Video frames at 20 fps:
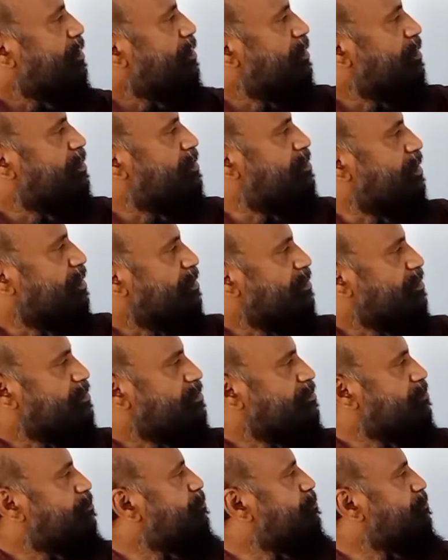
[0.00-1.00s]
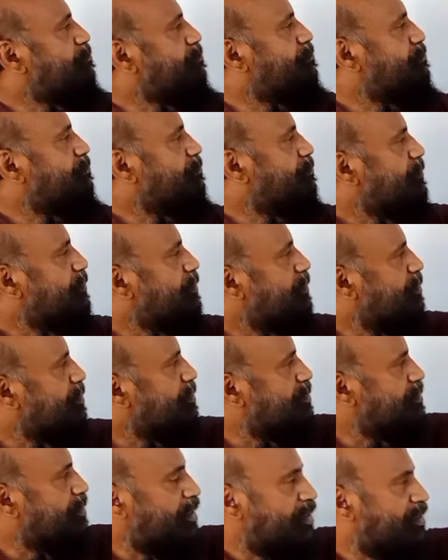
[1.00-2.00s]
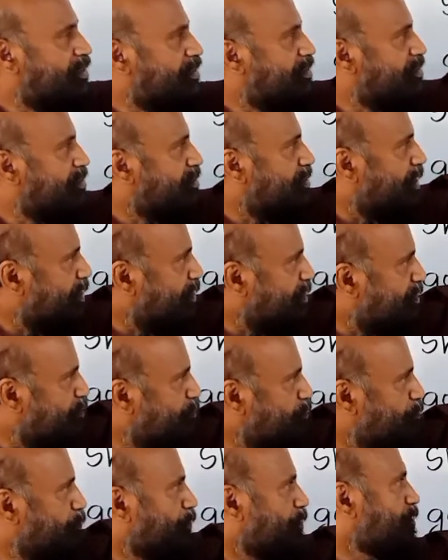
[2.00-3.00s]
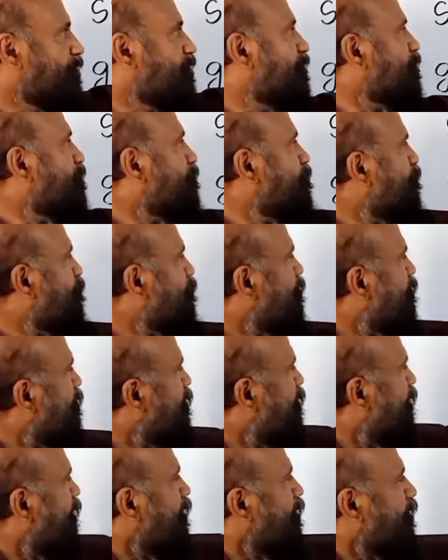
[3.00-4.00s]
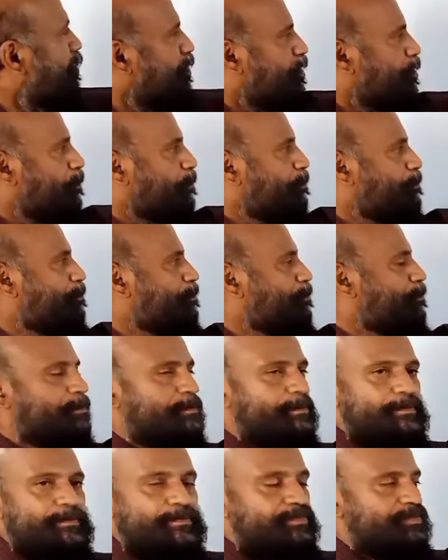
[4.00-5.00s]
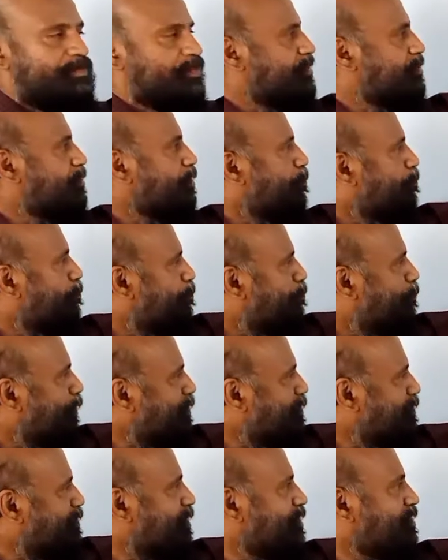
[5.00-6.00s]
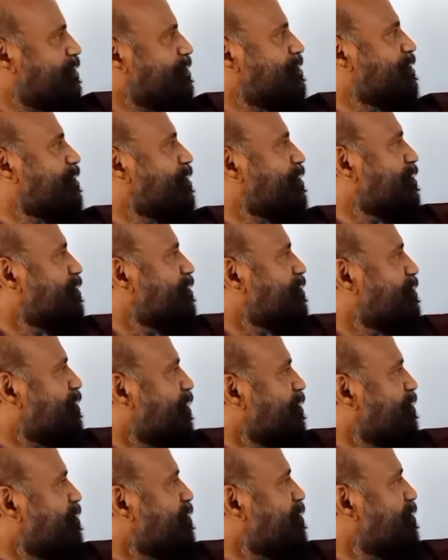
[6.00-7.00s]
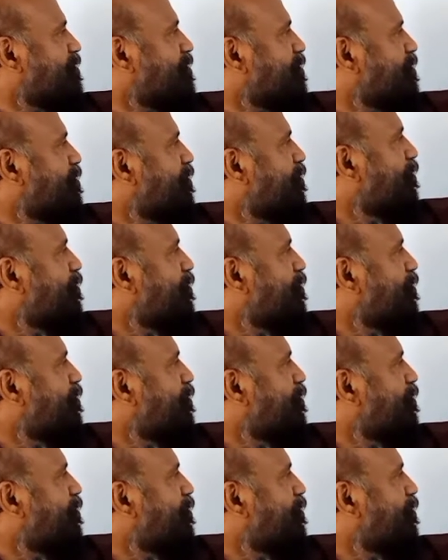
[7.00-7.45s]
Little is a negative word. Then it's a present tense.